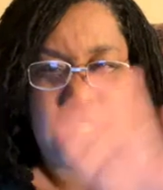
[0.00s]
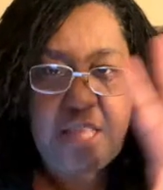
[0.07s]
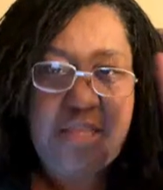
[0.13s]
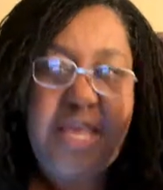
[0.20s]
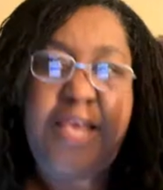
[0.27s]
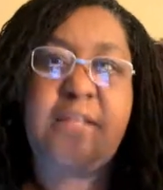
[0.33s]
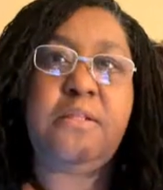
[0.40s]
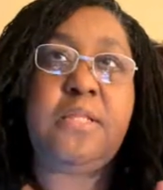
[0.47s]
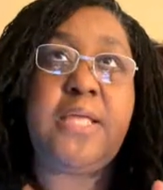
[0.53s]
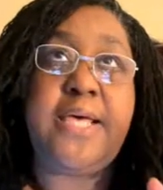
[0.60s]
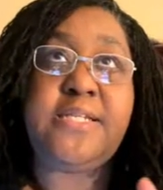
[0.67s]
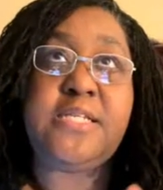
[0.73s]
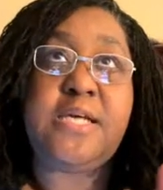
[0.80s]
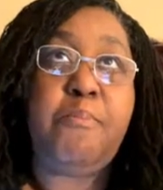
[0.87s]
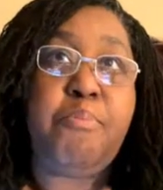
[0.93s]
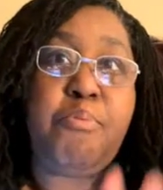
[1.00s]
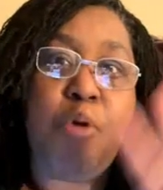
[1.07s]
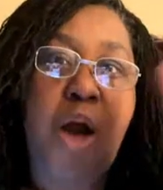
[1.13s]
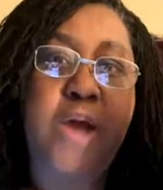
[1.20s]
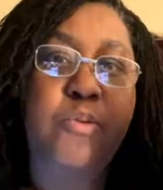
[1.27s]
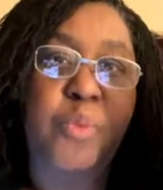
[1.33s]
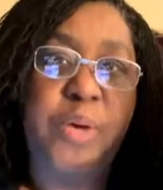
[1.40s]
that
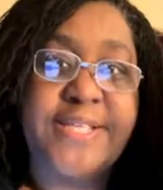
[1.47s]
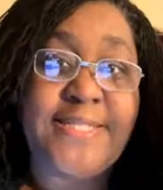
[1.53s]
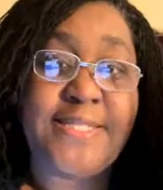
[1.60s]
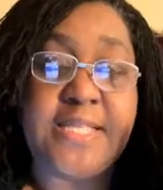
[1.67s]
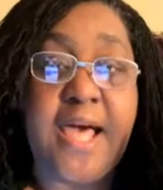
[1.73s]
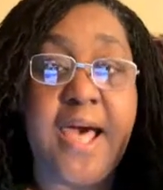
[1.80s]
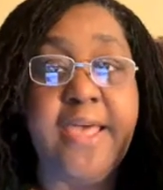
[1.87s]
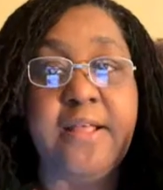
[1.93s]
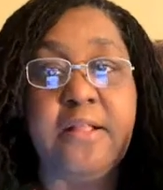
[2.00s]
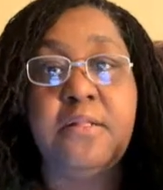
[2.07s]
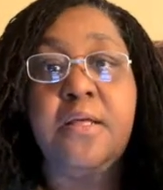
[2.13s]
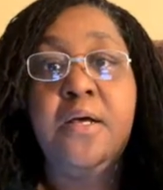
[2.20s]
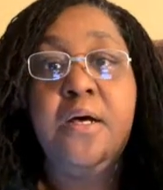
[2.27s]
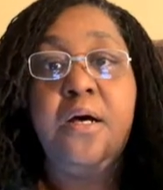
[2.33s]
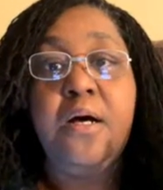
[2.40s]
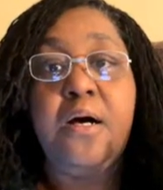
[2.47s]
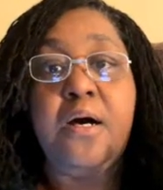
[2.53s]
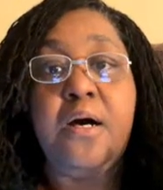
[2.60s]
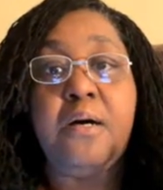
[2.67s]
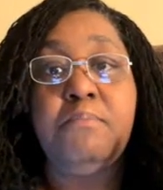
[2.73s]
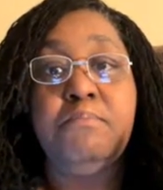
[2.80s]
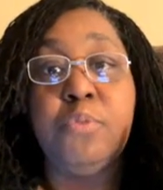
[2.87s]
Broadway style
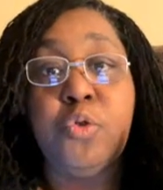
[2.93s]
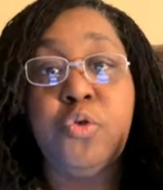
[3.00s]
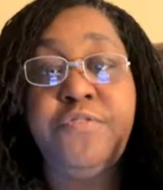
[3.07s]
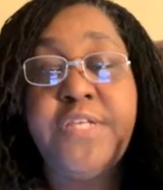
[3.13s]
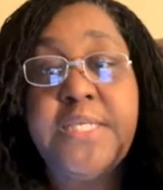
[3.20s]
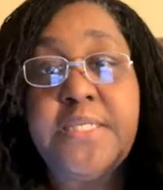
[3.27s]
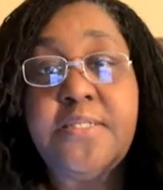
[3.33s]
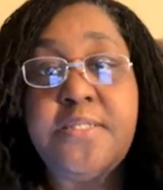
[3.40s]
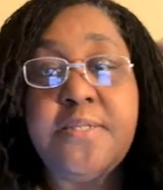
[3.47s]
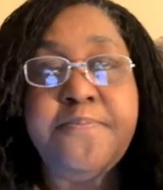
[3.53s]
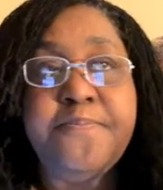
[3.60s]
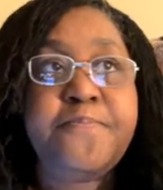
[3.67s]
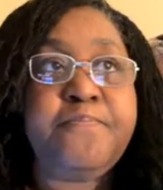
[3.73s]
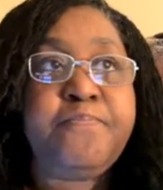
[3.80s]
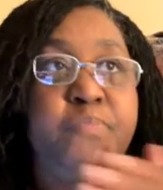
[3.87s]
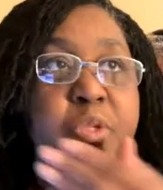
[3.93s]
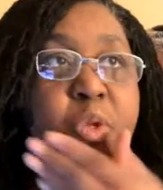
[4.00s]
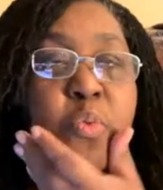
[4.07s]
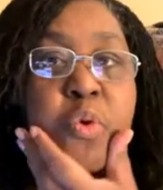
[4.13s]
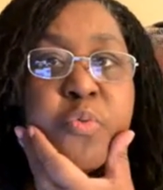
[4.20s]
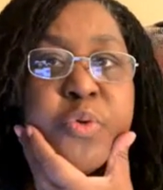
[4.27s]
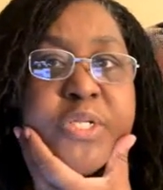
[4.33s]
movies
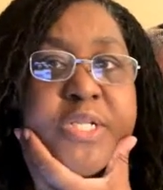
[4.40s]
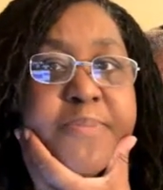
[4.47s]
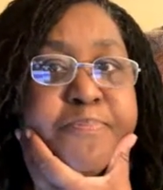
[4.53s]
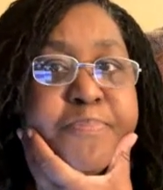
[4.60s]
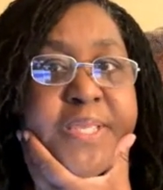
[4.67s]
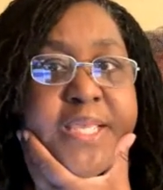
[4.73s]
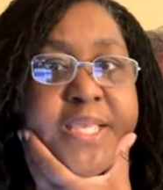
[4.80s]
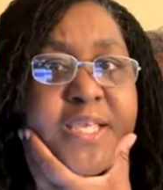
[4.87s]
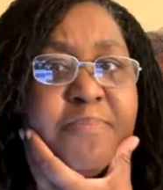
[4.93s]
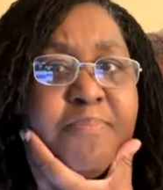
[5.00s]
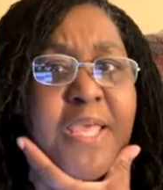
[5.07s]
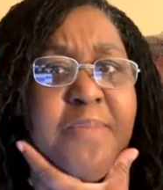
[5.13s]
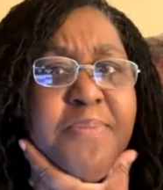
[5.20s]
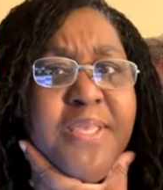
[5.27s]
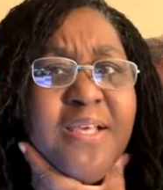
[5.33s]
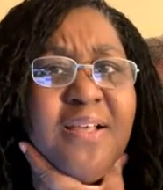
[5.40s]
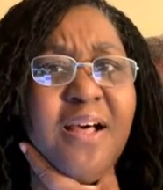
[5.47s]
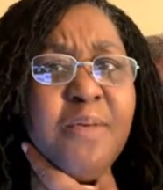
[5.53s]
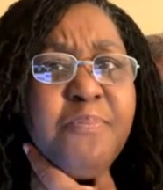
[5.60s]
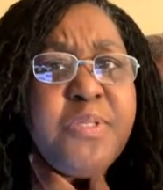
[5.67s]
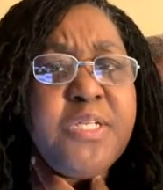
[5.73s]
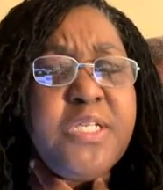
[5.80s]
were really big maybe a
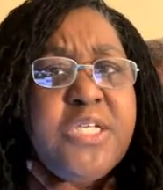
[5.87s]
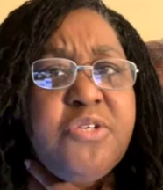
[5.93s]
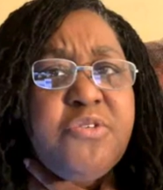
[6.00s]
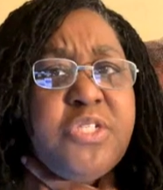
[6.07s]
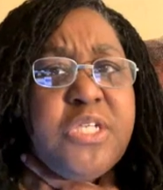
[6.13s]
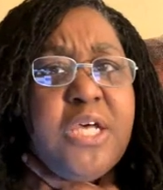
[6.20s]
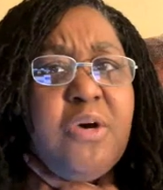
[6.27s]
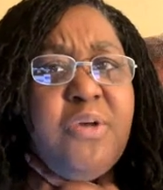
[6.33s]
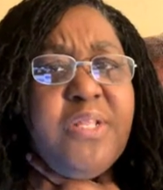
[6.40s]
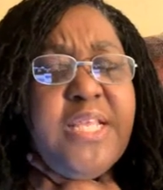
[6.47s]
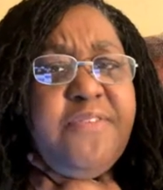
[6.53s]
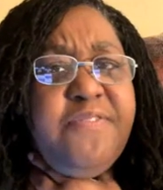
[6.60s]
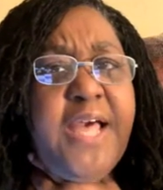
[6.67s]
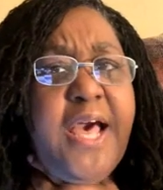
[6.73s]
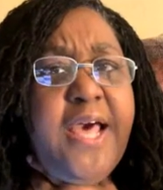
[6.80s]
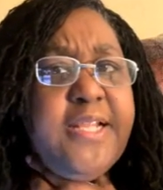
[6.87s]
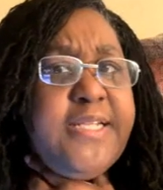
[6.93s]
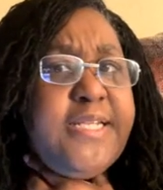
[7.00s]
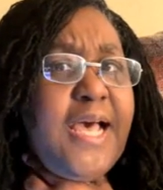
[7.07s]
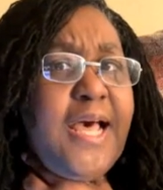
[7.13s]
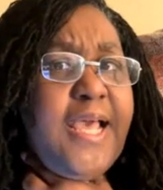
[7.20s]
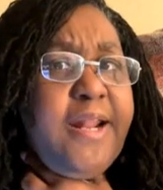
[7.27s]
couple of years ago, and they've kind of
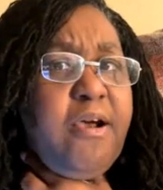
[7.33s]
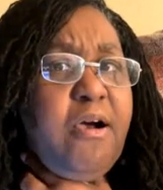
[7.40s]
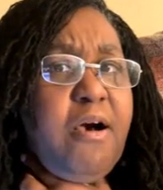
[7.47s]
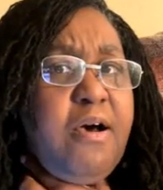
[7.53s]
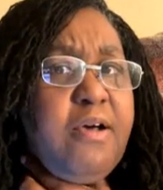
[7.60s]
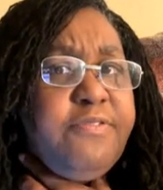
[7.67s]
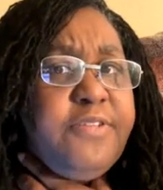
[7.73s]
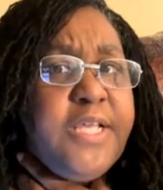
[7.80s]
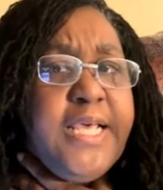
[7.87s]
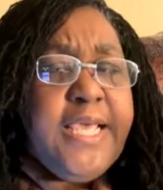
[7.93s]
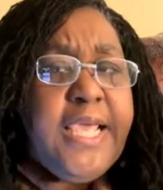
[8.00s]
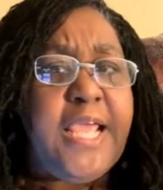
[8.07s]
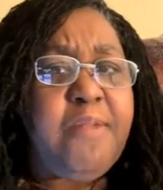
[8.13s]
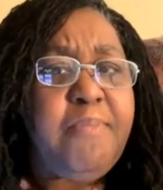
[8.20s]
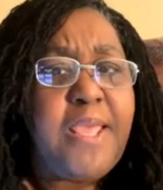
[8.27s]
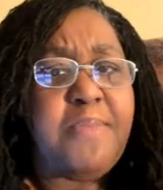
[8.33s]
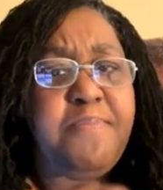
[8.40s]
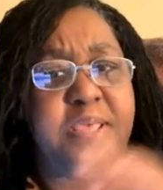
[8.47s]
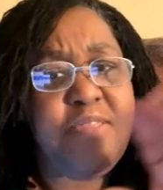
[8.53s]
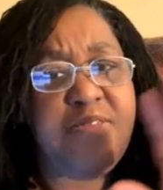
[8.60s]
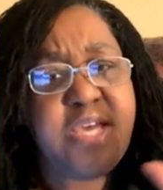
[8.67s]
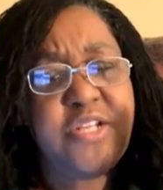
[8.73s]
died off. And
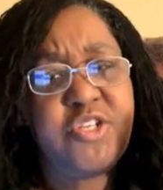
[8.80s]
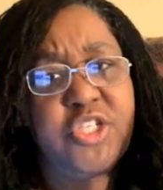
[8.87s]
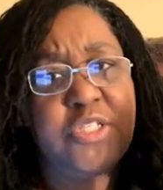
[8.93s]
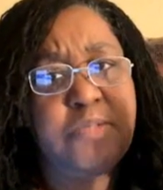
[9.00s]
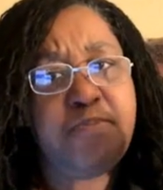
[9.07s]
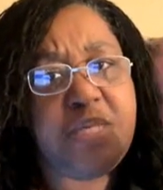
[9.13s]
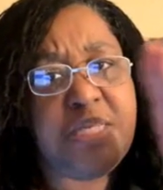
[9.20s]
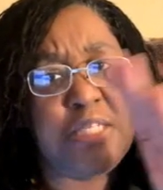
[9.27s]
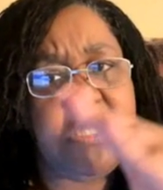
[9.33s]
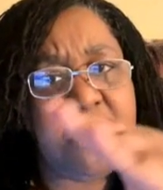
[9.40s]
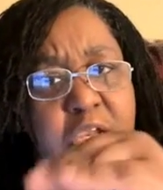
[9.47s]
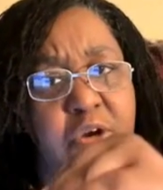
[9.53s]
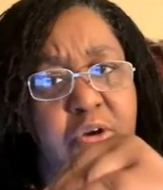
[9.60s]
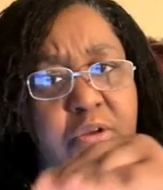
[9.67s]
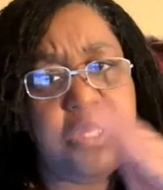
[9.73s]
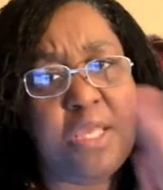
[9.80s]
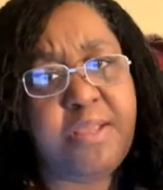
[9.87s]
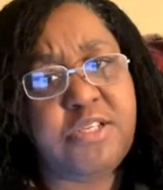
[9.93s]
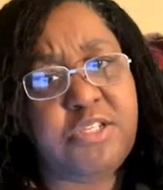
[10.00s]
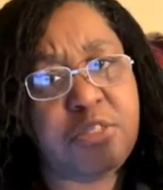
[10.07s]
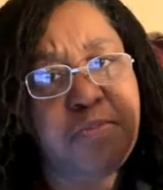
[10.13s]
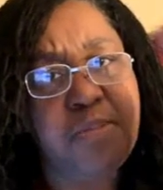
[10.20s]
maybe they just missed
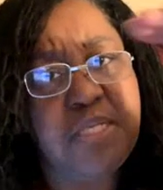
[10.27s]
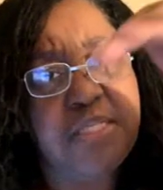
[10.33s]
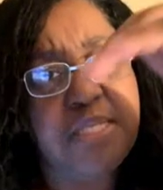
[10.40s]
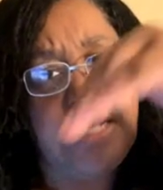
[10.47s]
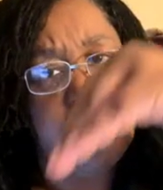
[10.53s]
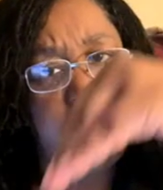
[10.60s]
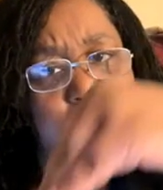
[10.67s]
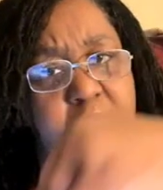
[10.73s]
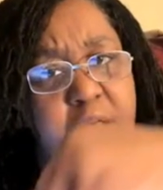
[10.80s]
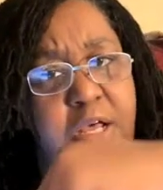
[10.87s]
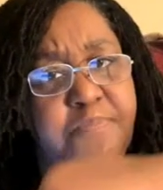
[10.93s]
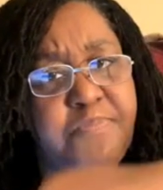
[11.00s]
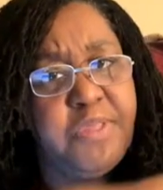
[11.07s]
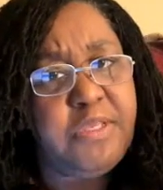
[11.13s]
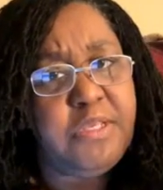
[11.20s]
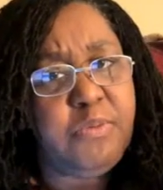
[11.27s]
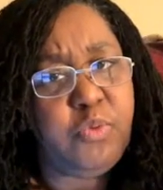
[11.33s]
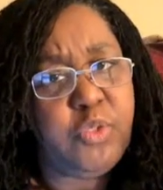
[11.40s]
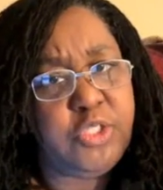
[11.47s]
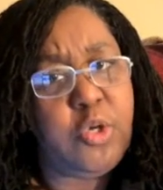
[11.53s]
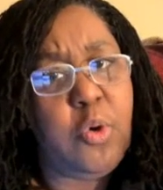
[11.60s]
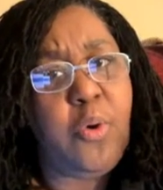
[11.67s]
that little hump that
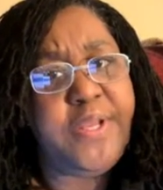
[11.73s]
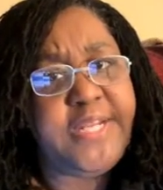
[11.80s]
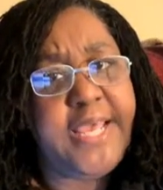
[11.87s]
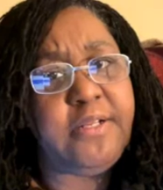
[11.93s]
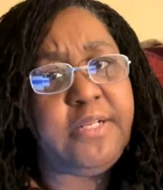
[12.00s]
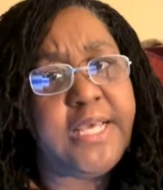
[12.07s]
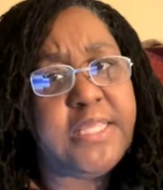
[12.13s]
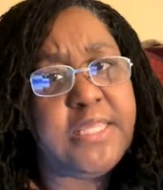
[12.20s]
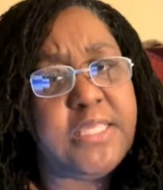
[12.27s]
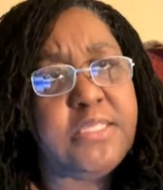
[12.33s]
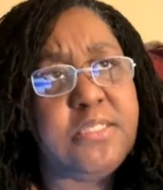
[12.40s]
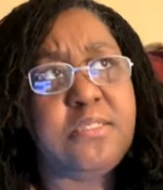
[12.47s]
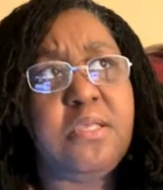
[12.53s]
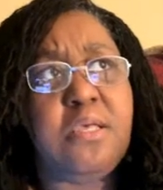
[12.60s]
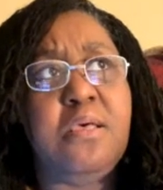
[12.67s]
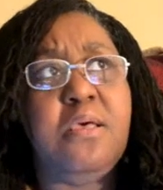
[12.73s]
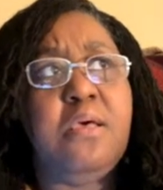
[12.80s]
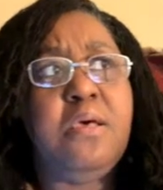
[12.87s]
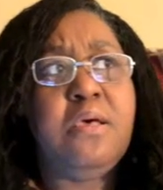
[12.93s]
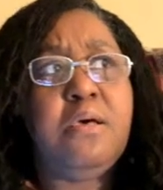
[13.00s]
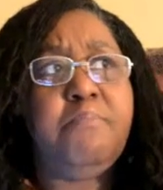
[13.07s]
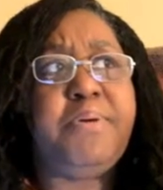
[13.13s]
was going down like this.
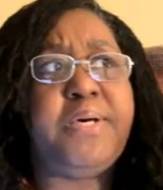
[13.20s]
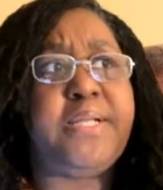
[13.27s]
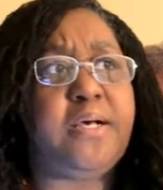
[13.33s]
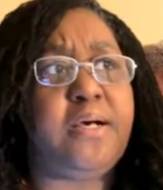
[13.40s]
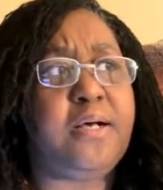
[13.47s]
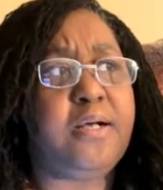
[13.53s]
But